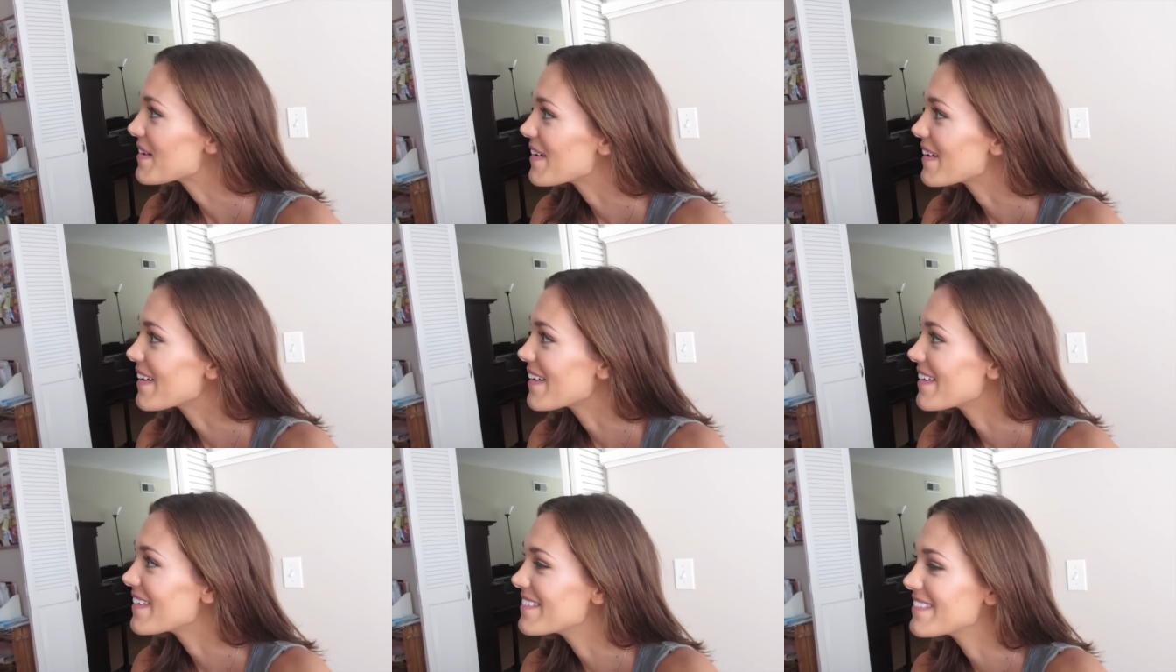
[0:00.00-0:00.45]

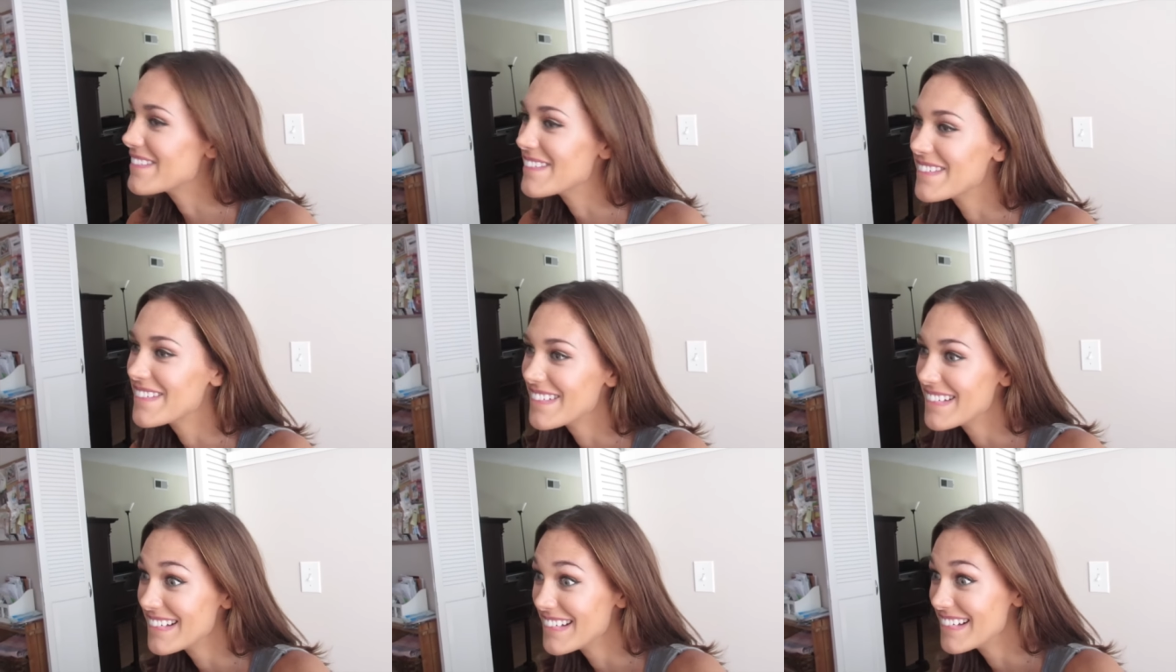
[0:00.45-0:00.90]

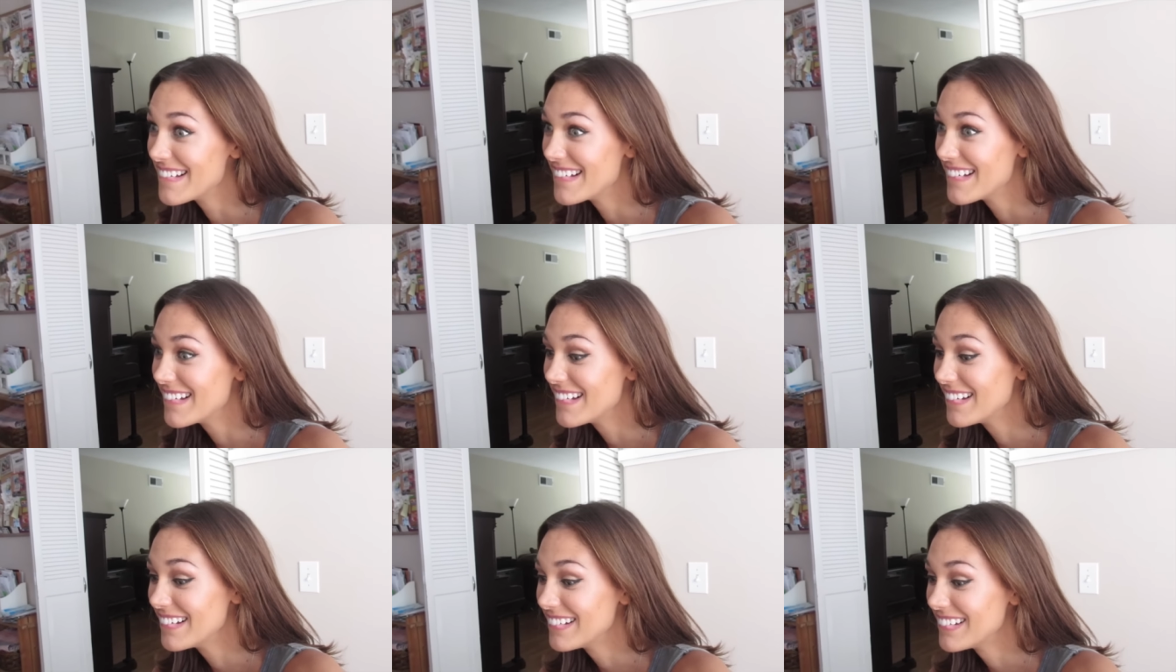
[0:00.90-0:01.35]
I
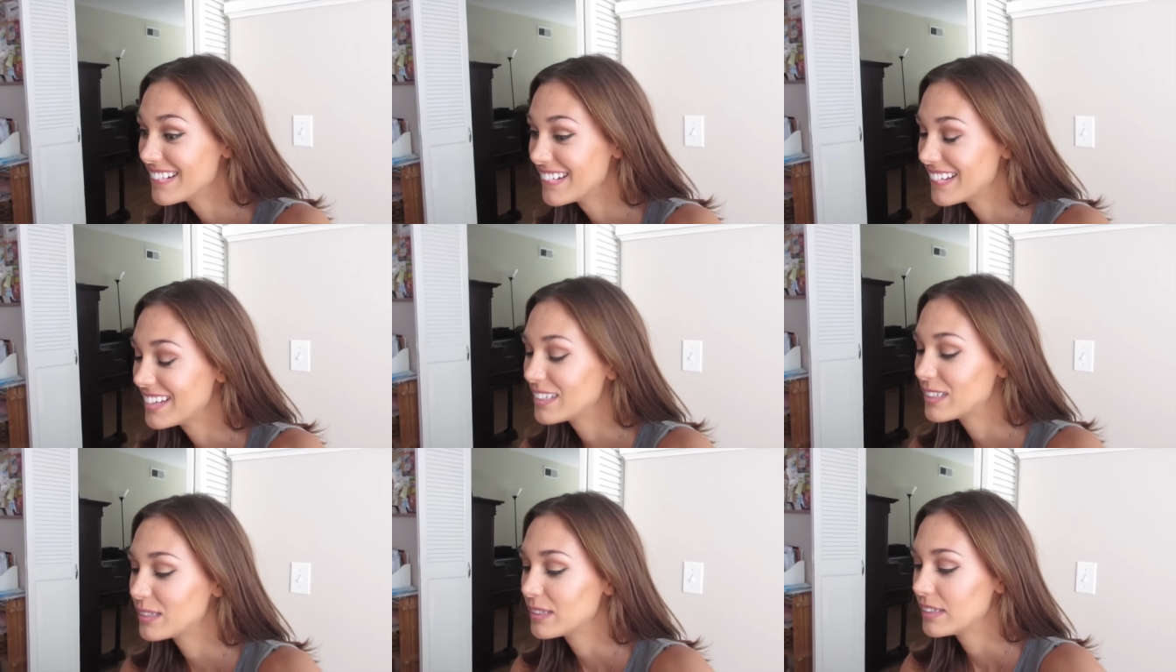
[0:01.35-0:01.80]
won't get
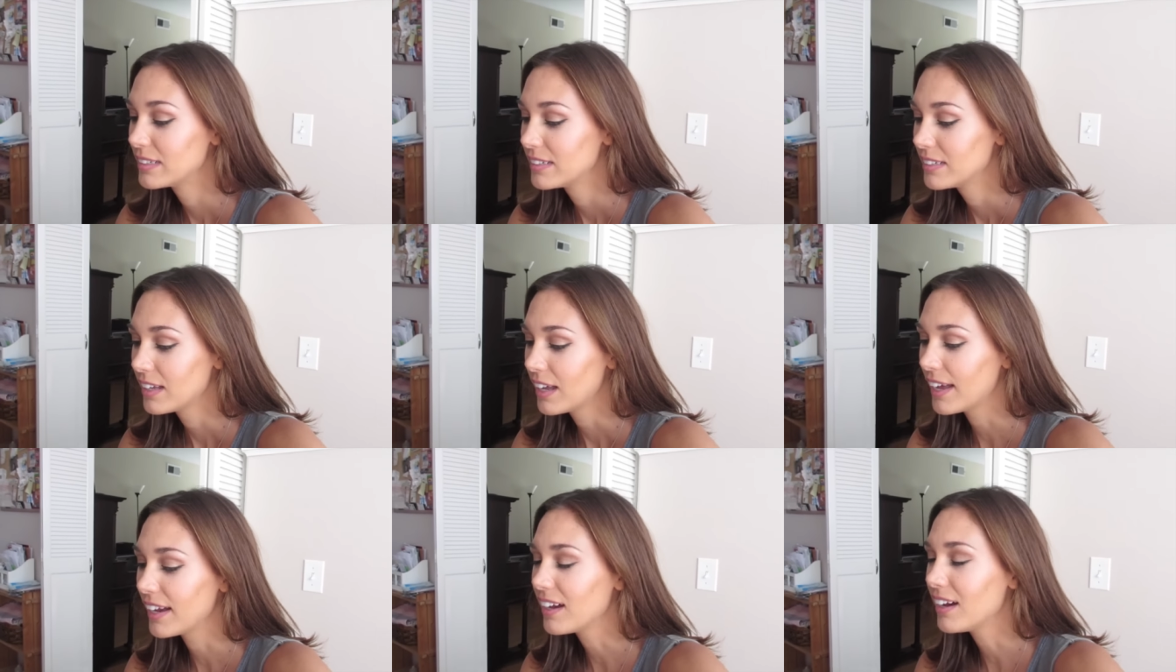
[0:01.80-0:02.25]
a bad
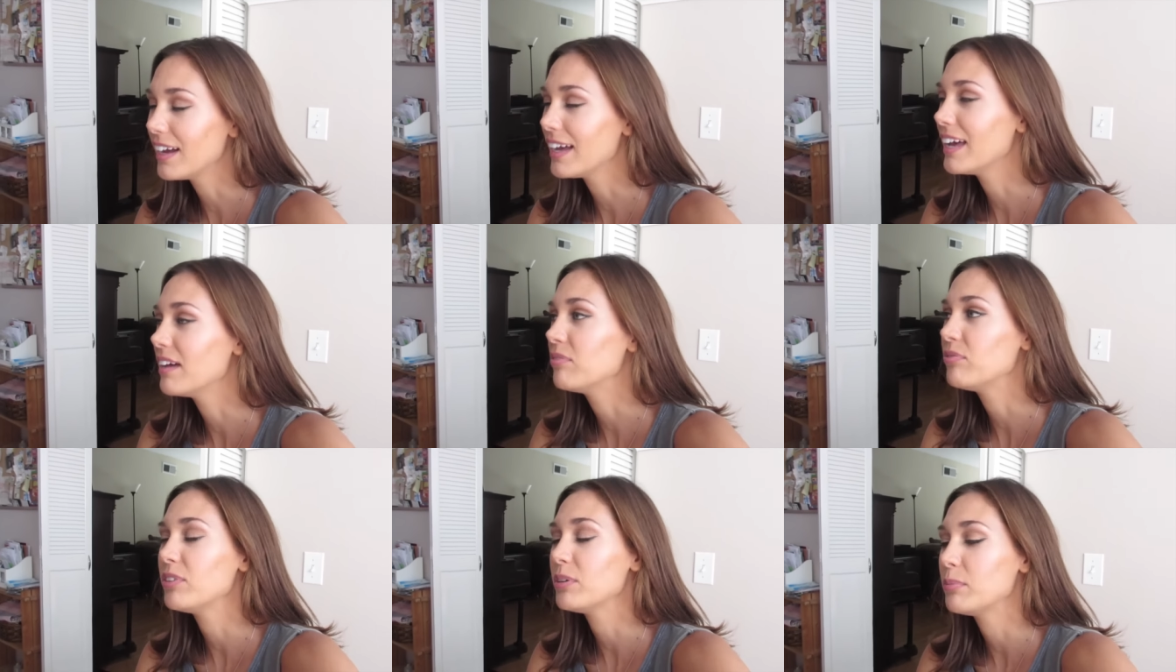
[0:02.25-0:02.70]
one. I got
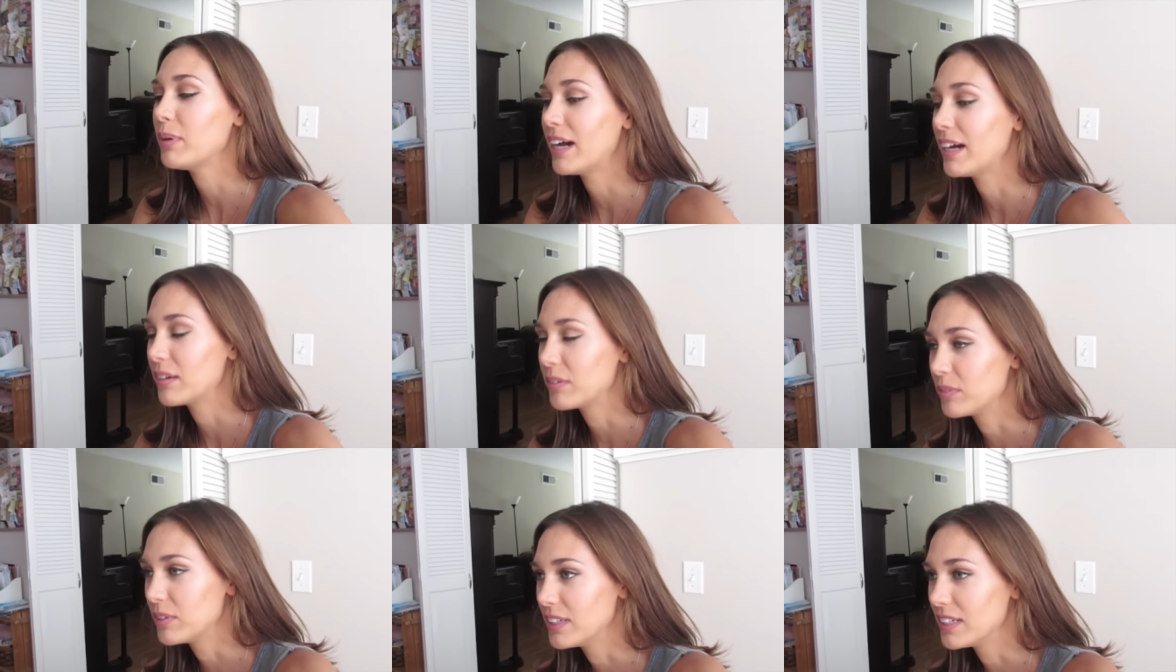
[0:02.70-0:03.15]
every
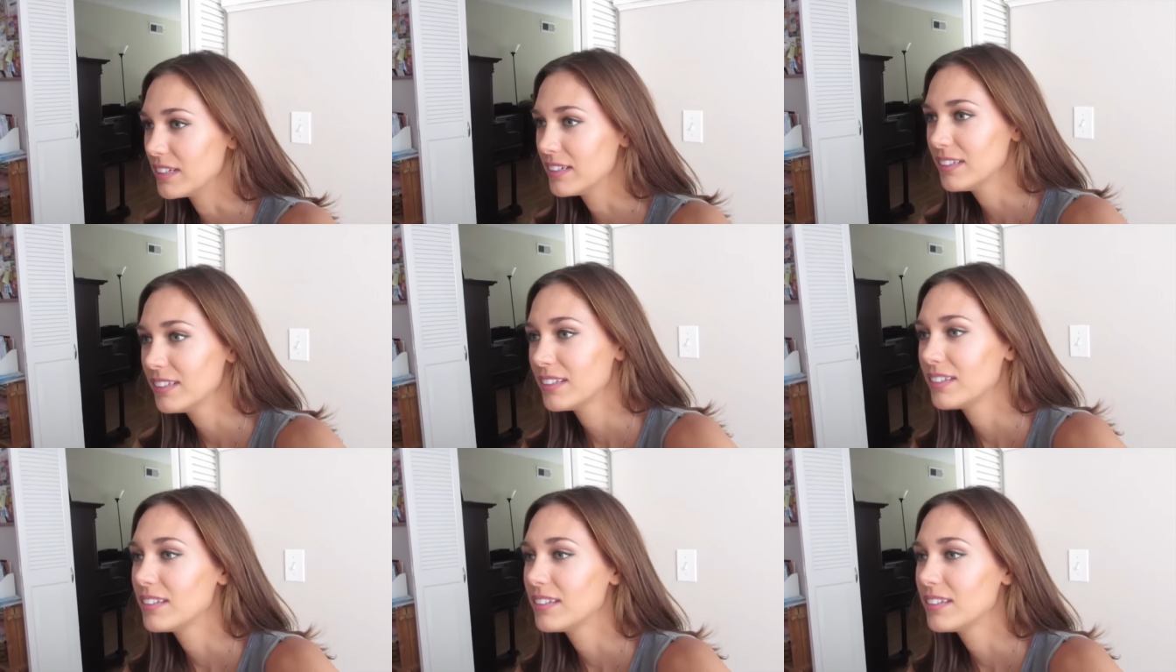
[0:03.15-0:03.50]
bad one.